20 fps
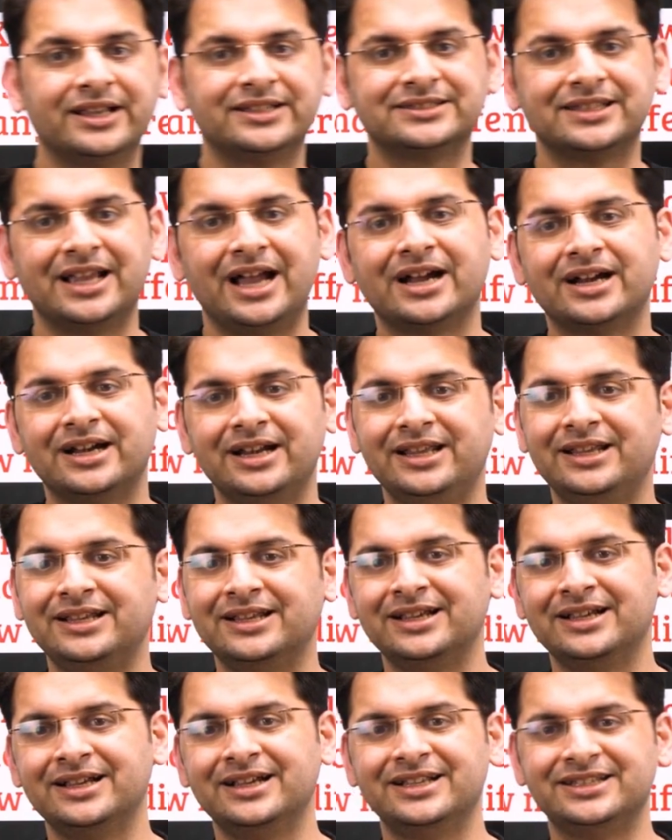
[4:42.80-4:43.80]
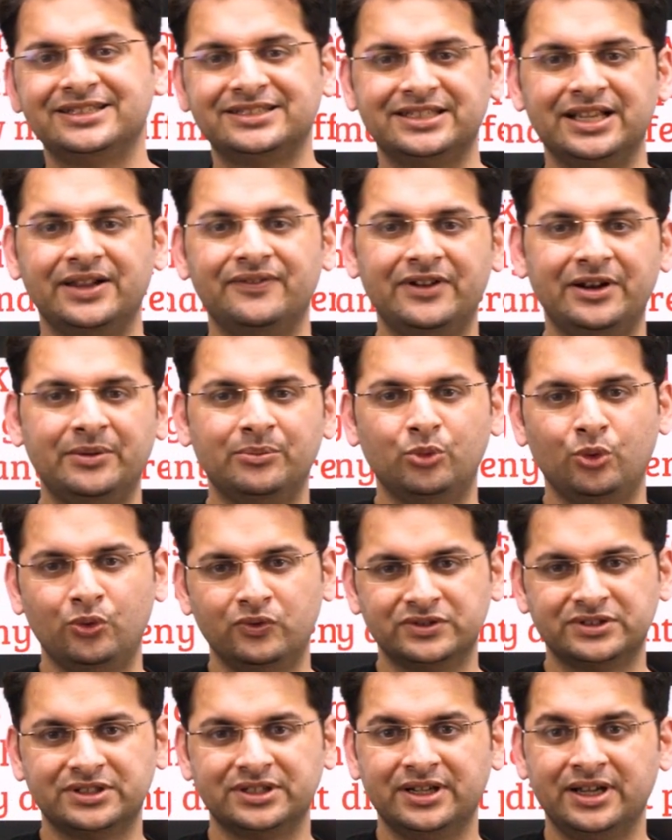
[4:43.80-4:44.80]
exactly 7
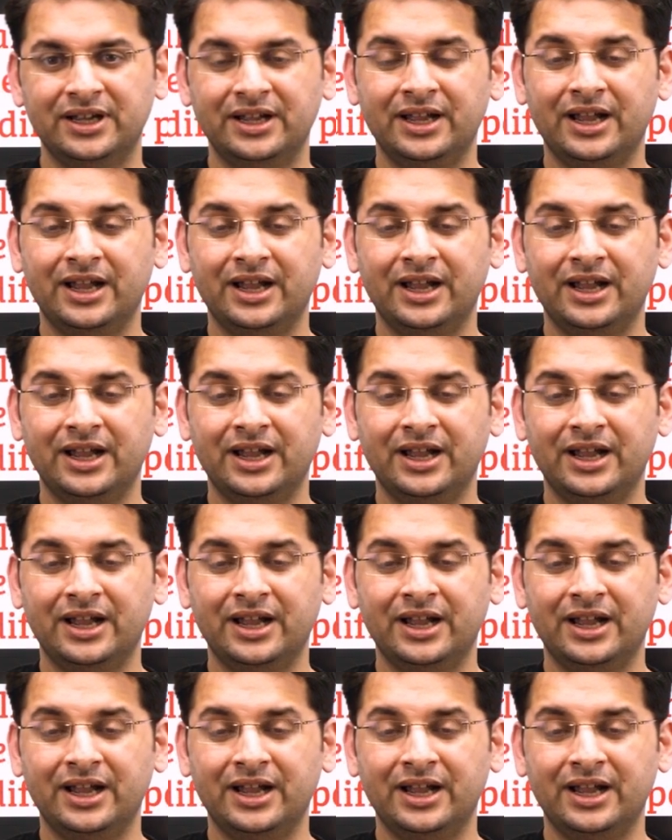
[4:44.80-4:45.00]
moves.